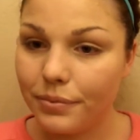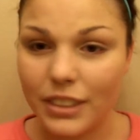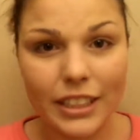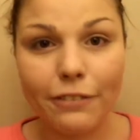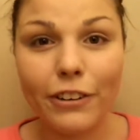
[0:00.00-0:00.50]

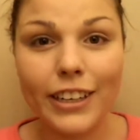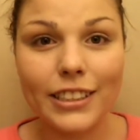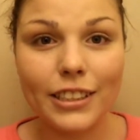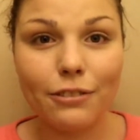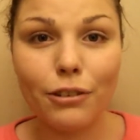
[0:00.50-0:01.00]
different
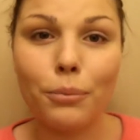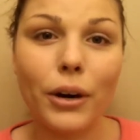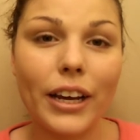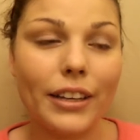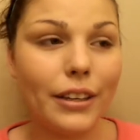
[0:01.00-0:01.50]
from
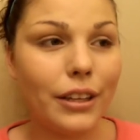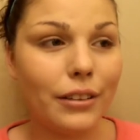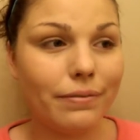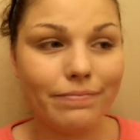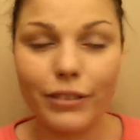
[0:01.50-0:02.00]
what
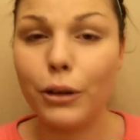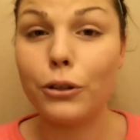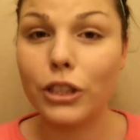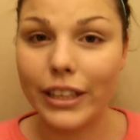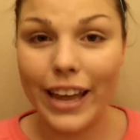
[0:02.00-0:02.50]

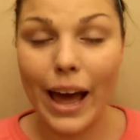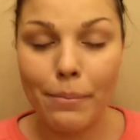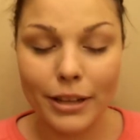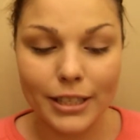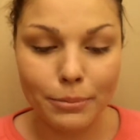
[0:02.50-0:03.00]
usually
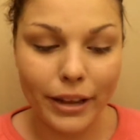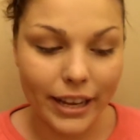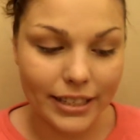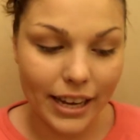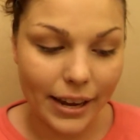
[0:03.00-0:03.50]
happens because